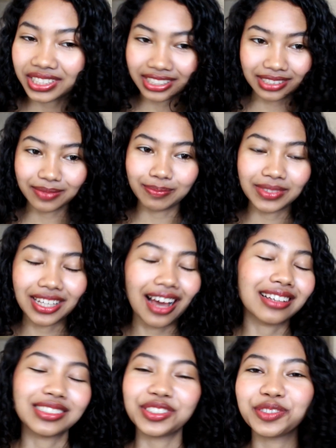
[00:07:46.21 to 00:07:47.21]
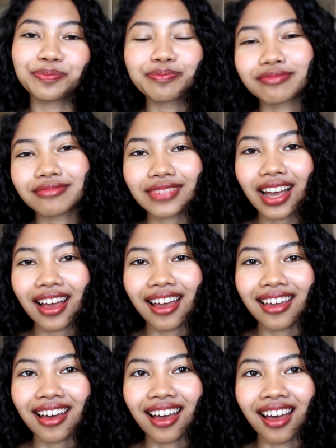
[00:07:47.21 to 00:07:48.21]
And then
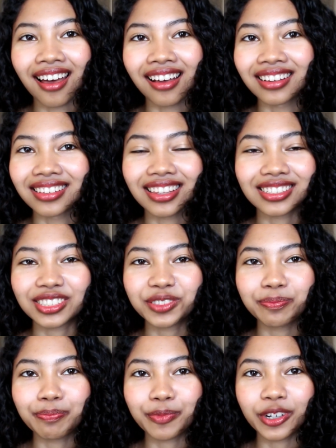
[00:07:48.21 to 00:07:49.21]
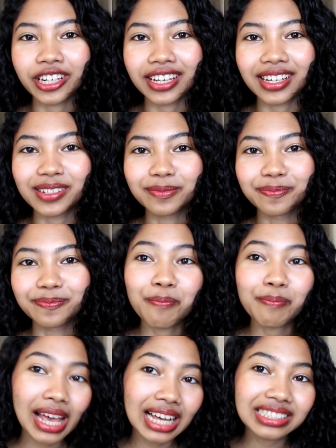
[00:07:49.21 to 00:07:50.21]
they're just pretty.
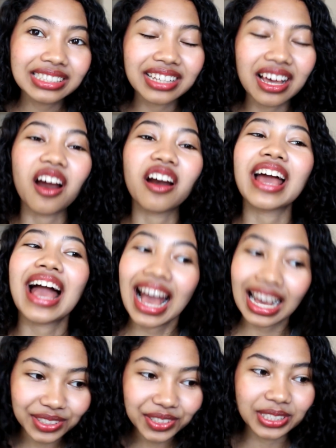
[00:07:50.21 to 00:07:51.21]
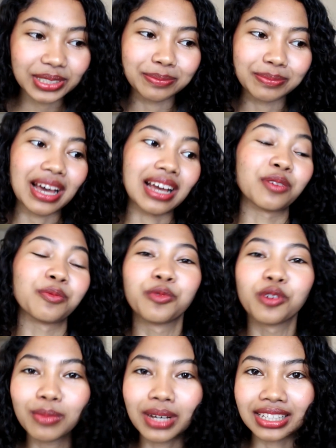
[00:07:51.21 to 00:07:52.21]
Men are handsome and
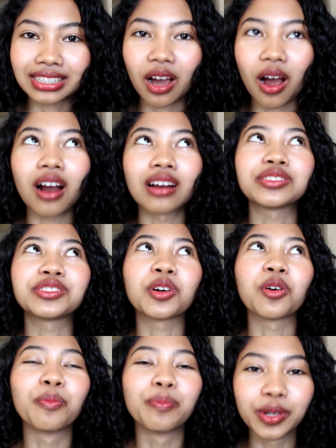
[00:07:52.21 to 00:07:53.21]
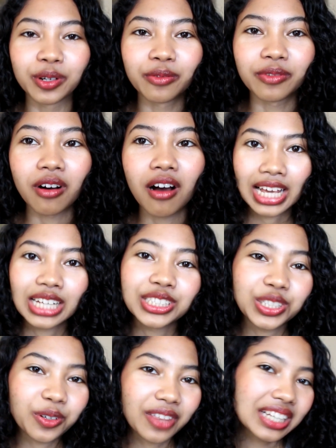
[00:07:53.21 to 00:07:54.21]
women are so beautiful.
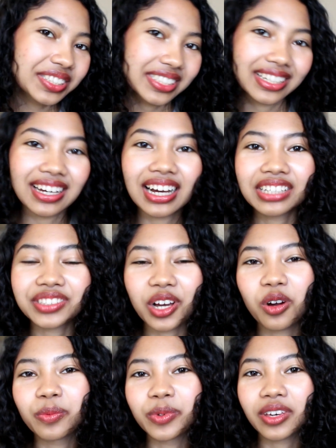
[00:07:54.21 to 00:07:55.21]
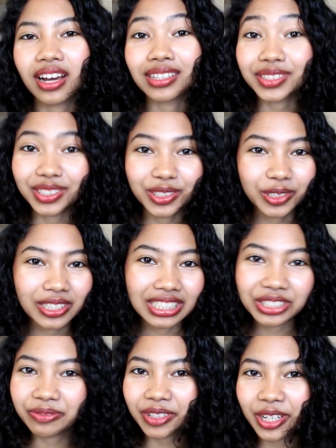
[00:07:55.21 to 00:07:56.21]
So that's it, guys. I hope you guys enjoy
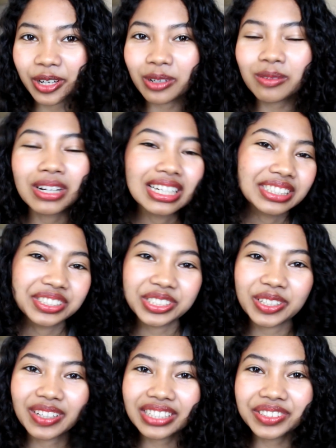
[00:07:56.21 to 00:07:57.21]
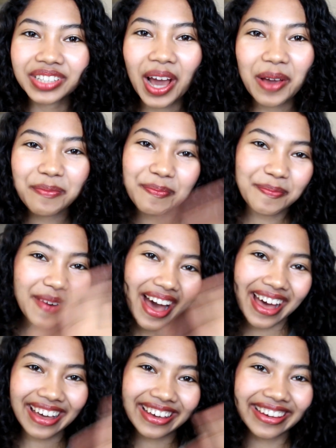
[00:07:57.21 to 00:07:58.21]
this video. See you next time.
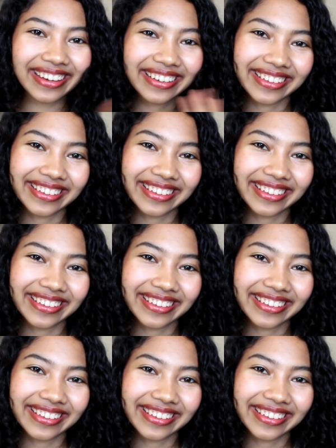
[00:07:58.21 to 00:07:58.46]
Bye.